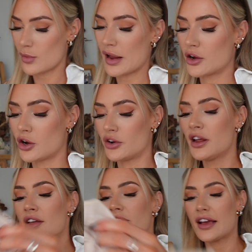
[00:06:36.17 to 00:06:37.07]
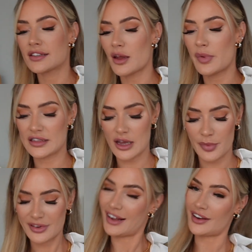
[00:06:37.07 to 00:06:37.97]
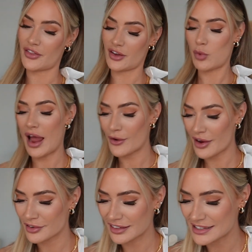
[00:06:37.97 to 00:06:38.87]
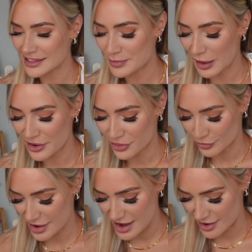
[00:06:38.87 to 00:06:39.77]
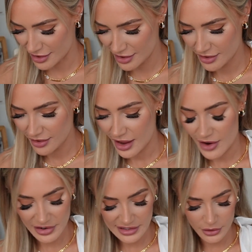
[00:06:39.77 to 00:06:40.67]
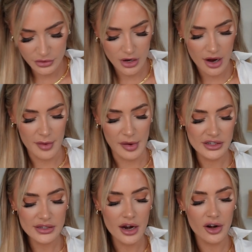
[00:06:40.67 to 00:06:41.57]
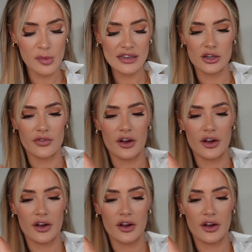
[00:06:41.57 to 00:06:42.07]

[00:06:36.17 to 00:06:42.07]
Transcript: Oh my god. Next, I picked up another, wow, I really did buy three every single time. I just can't help myself.